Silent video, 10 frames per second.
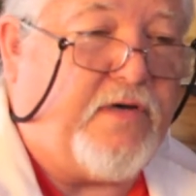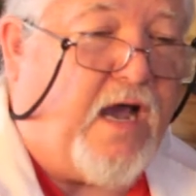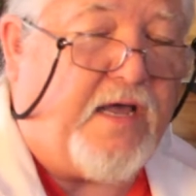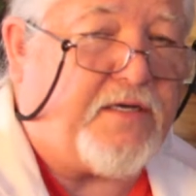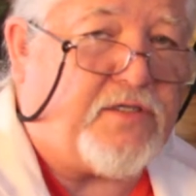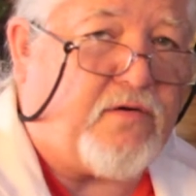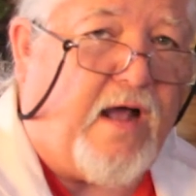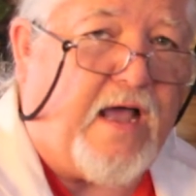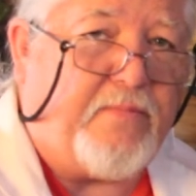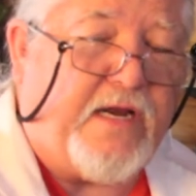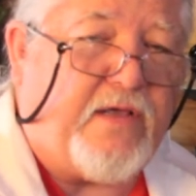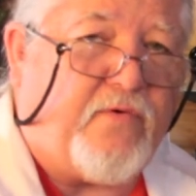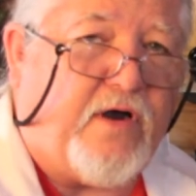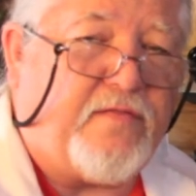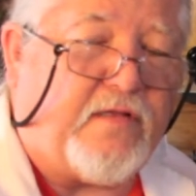not described
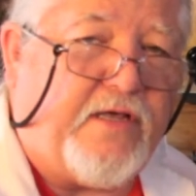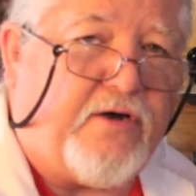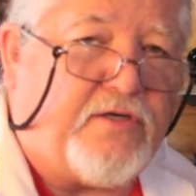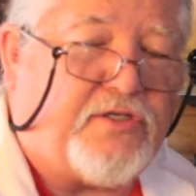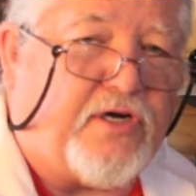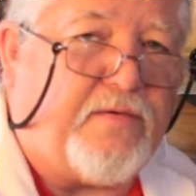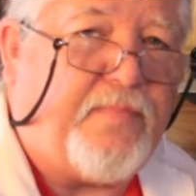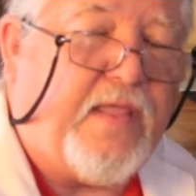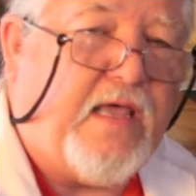anywhere in the literature.